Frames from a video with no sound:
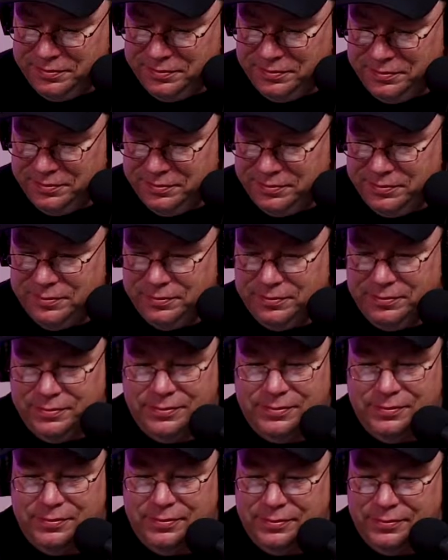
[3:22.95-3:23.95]

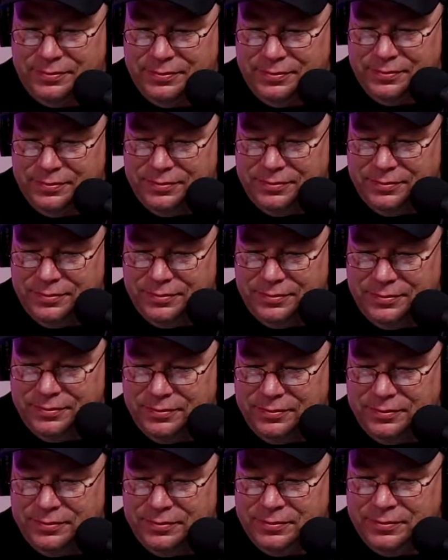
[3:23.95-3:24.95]

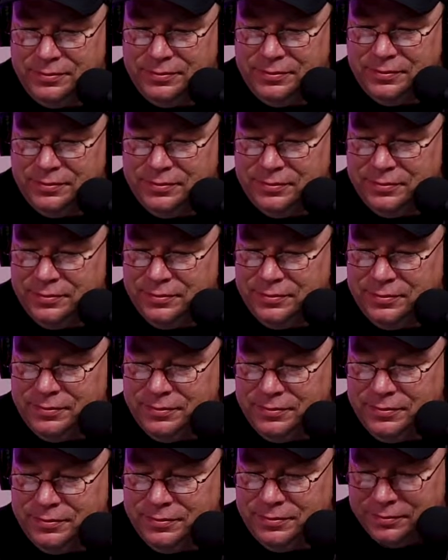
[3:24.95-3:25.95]

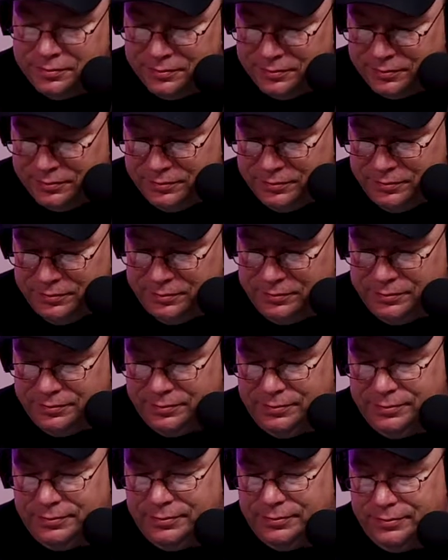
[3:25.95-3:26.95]

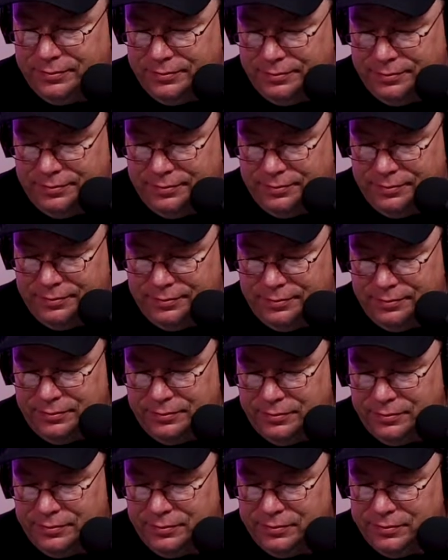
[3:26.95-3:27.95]

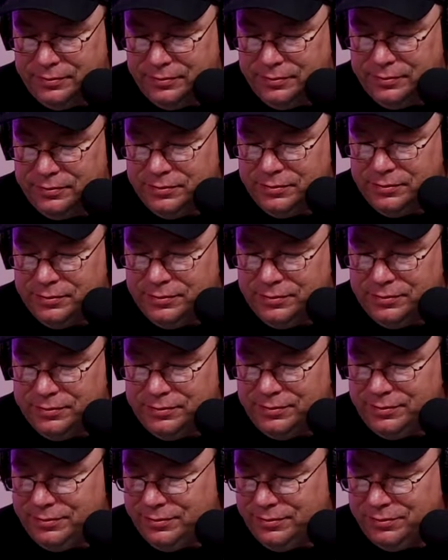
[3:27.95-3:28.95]

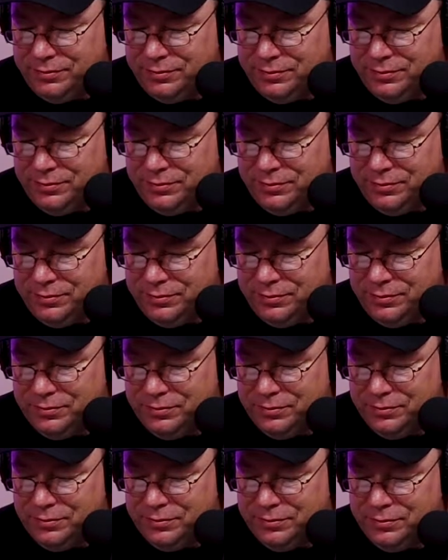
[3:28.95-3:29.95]

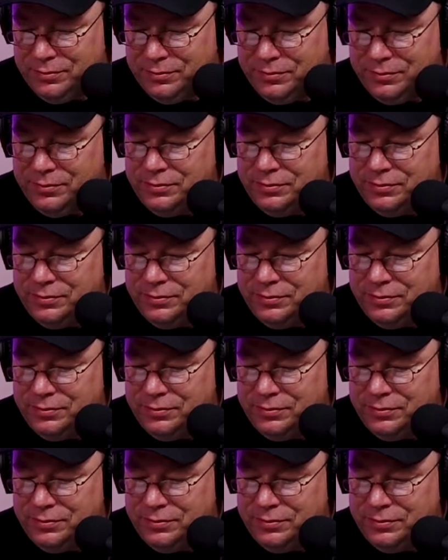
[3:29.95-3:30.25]
This person isn't speaking.